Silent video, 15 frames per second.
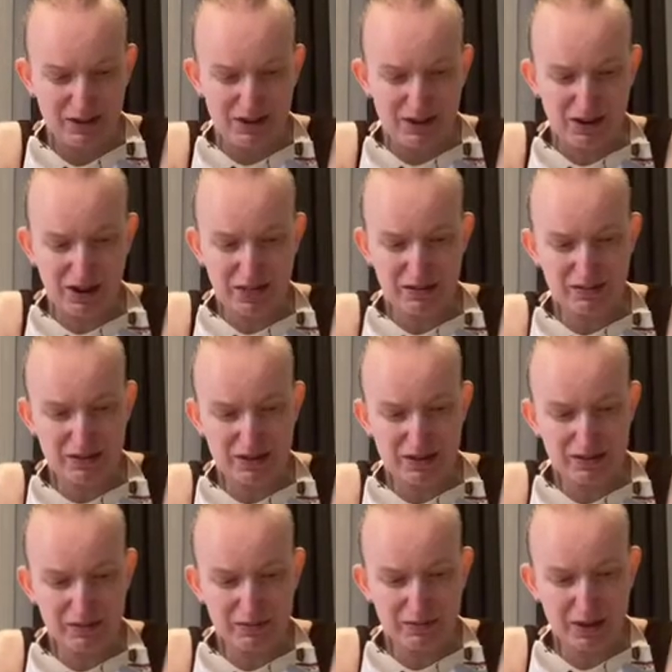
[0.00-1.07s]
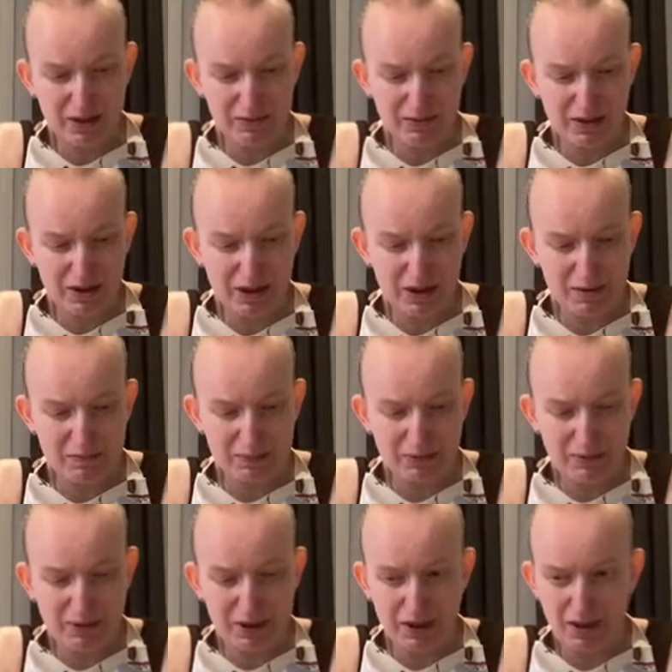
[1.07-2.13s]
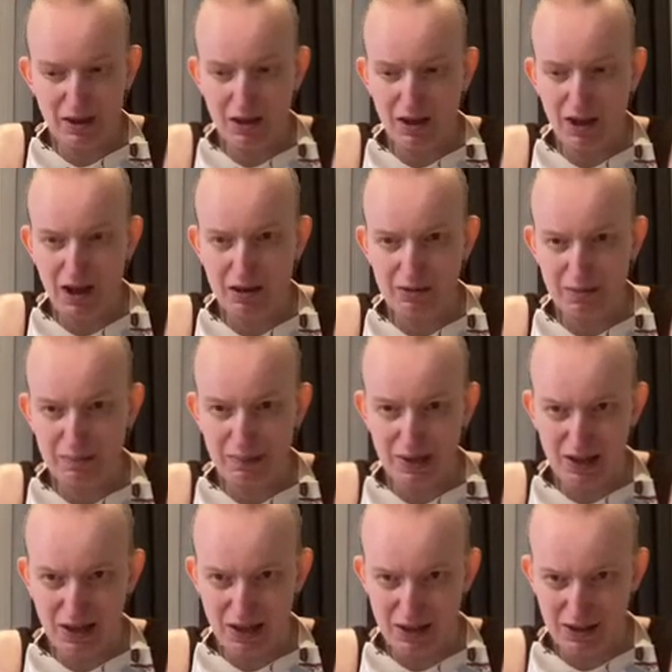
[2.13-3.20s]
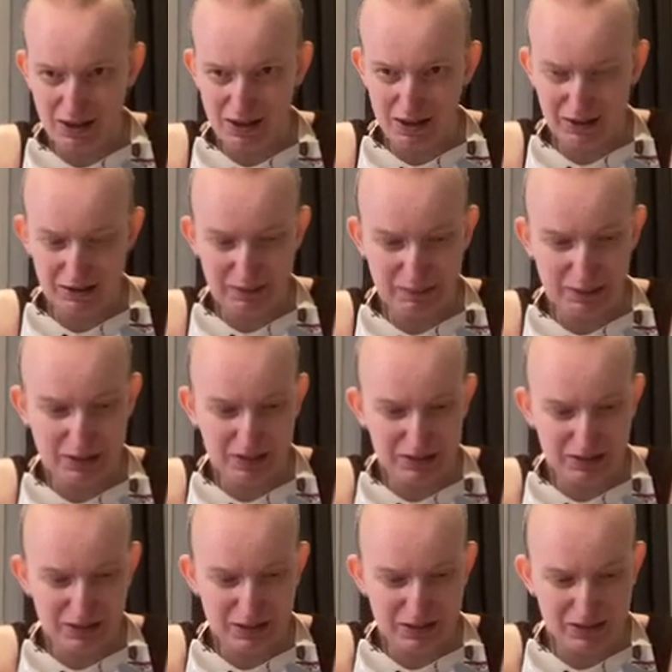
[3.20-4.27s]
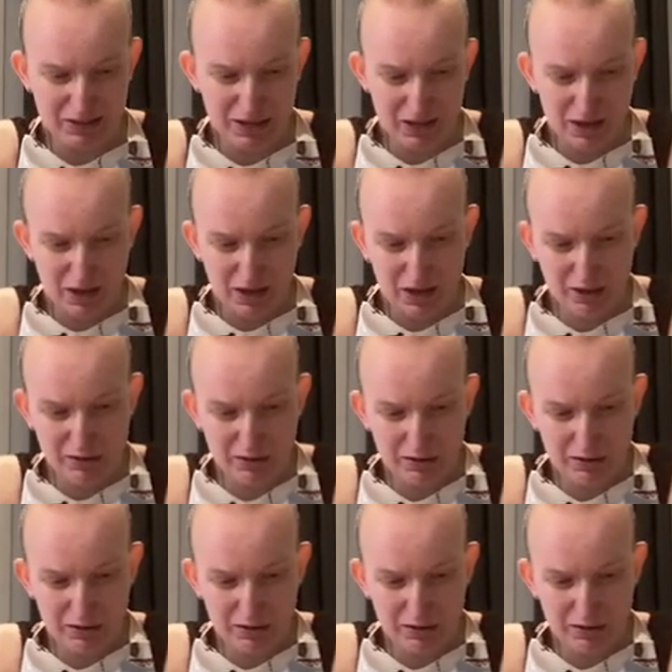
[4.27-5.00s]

Now the reason why we are putting our pear pieces into